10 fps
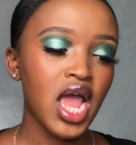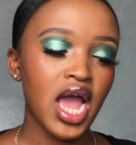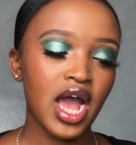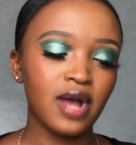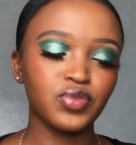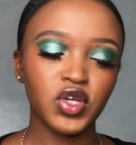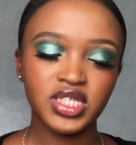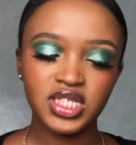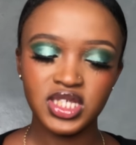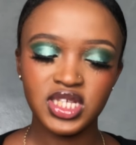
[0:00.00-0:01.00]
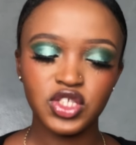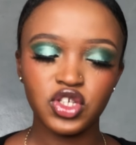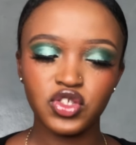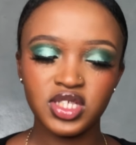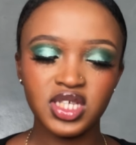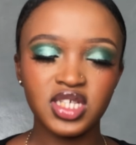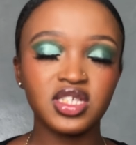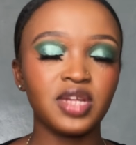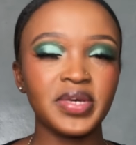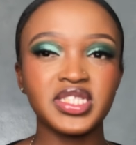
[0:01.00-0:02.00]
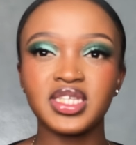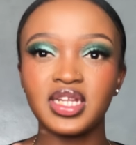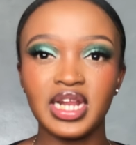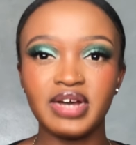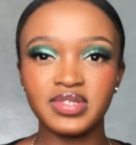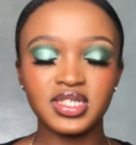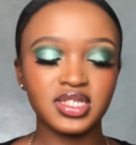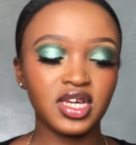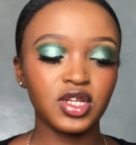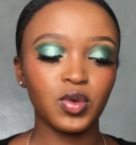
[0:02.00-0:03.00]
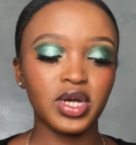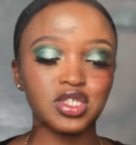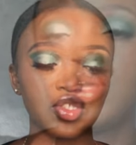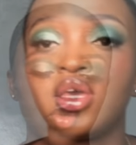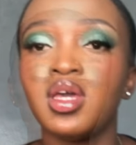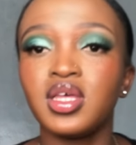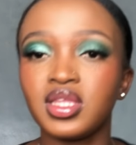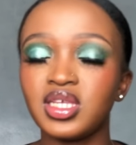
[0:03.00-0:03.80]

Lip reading: I'm consistent on using it and my skin loves it and it works so good.